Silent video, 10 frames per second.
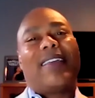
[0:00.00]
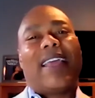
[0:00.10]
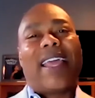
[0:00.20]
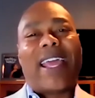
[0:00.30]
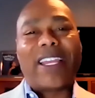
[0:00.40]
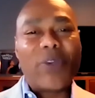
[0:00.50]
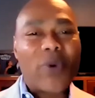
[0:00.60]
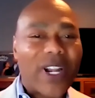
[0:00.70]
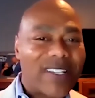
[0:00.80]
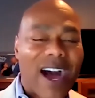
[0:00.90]
And you
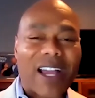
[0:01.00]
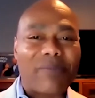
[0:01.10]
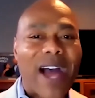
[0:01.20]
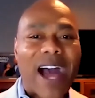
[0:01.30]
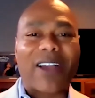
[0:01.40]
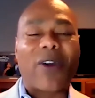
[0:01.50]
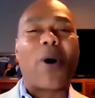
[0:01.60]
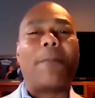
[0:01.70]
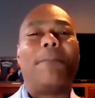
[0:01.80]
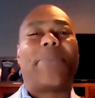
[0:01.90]
want to talk about
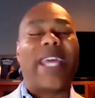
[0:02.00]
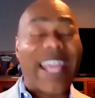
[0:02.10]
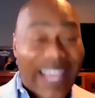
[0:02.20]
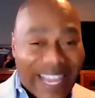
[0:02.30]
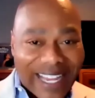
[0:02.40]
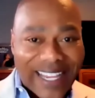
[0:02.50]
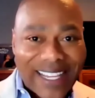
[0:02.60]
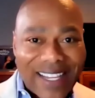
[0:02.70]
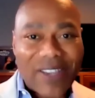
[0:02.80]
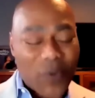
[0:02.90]
going big.
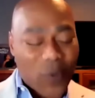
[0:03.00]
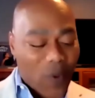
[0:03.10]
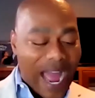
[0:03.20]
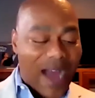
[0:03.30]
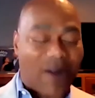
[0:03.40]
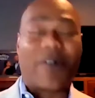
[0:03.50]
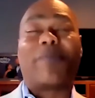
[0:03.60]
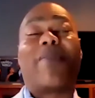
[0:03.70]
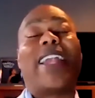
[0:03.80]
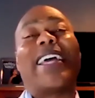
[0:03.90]
Wow.
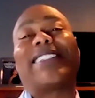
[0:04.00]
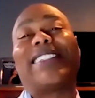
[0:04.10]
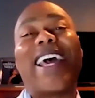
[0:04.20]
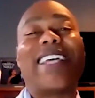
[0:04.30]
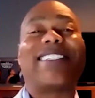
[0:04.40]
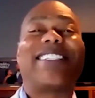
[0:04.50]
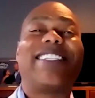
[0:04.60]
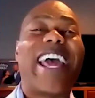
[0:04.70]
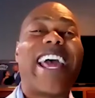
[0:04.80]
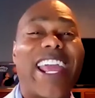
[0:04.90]
My next guest
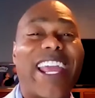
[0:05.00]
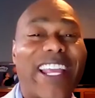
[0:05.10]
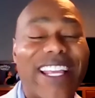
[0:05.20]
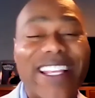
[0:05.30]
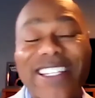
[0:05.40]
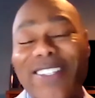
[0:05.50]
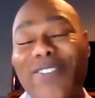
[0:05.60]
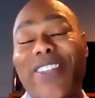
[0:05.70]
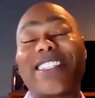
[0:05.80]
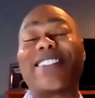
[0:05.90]
today
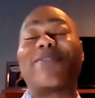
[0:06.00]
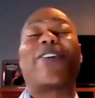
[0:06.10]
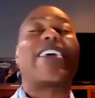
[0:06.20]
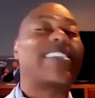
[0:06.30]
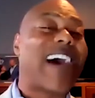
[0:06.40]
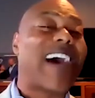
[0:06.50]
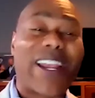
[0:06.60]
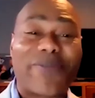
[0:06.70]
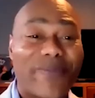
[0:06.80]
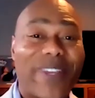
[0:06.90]
this is very
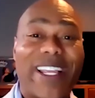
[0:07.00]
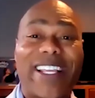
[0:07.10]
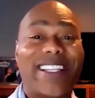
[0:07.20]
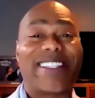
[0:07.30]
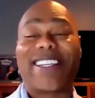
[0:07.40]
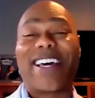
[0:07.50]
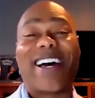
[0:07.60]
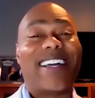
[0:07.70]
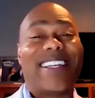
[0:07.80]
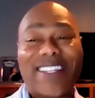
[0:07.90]
exciting for me because
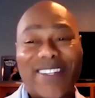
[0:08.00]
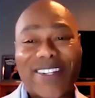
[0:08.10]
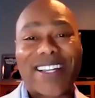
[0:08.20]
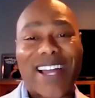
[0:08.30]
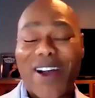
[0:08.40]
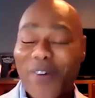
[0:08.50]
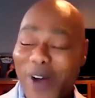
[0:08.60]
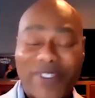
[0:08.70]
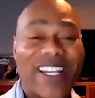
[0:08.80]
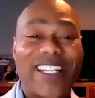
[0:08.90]

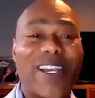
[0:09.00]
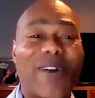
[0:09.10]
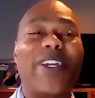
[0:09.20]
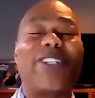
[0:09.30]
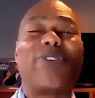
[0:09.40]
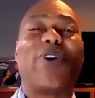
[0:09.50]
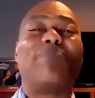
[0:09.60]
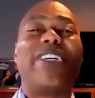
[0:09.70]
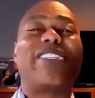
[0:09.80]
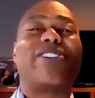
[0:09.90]
I'm just going to jump into it.
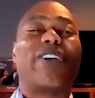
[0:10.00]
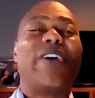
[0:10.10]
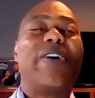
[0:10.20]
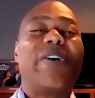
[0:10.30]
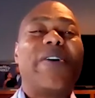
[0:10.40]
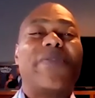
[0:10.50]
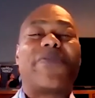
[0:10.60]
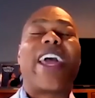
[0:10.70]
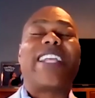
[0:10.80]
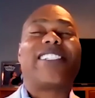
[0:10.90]
Mr.
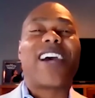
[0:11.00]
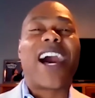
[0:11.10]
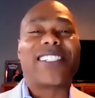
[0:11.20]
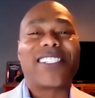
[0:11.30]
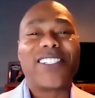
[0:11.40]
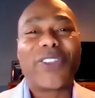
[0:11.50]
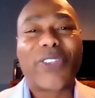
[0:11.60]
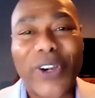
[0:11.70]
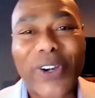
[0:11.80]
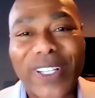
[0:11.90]
Frank Johnson III.
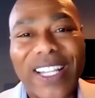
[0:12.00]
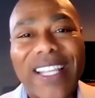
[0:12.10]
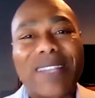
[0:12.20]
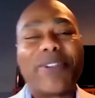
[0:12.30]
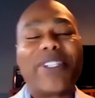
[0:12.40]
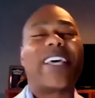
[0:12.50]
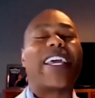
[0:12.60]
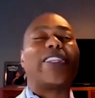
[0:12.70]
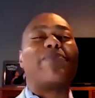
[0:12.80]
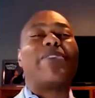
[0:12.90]
Let me tell you
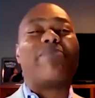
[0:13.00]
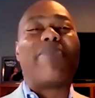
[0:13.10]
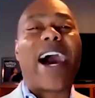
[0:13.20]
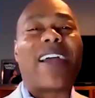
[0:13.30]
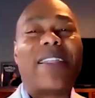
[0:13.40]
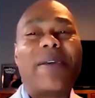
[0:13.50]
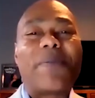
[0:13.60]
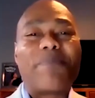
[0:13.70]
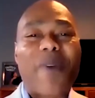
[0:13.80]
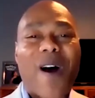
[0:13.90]
a little bit about
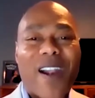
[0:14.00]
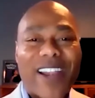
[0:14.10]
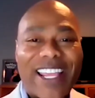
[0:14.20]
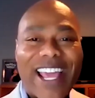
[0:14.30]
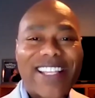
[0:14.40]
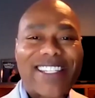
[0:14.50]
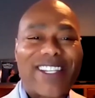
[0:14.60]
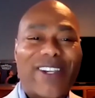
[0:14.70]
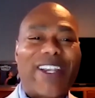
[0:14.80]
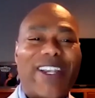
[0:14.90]
our guest here.